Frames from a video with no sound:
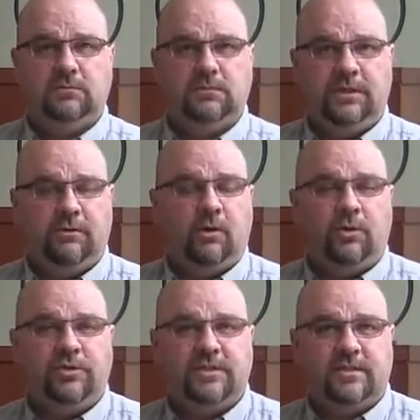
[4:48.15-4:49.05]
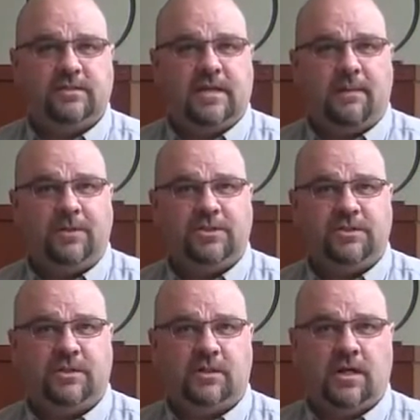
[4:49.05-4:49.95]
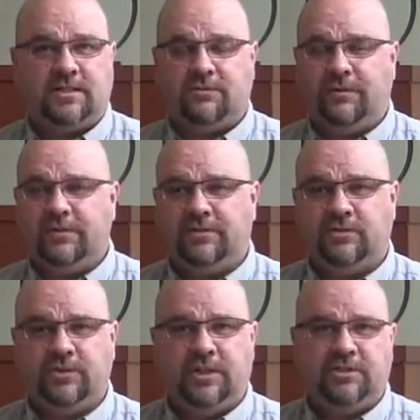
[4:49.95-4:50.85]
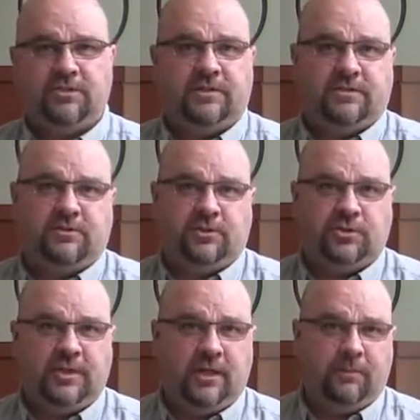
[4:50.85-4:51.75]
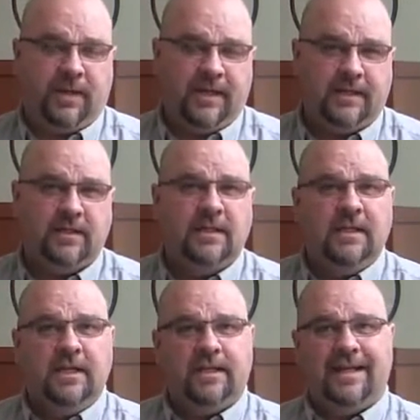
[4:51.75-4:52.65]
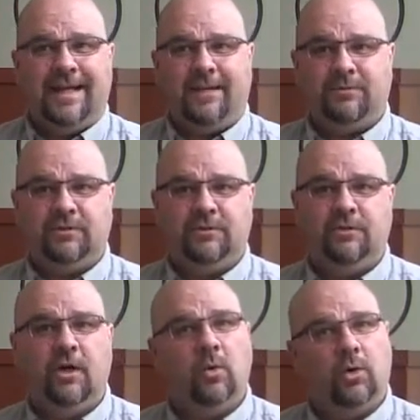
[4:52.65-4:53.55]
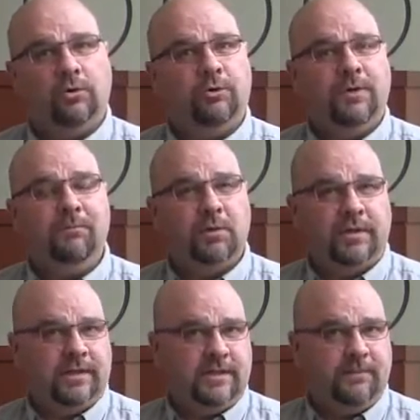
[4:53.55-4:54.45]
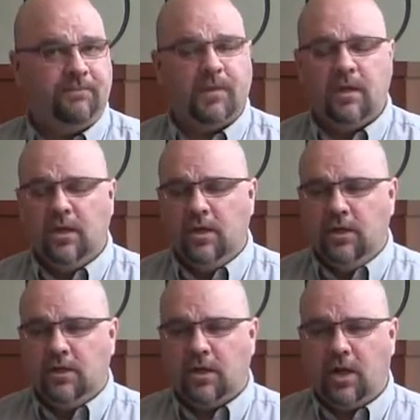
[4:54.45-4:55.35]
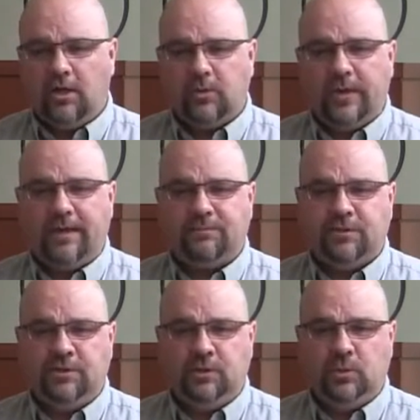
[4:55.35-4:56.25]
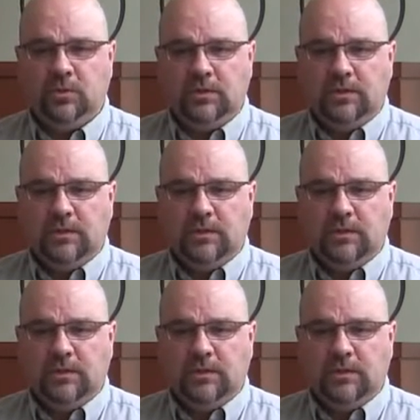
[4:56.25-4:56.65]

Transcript: dear owners, this is how much it's going to cost to run the association, this is your share, pay it, and had absolutely no owner input in it, all the way up to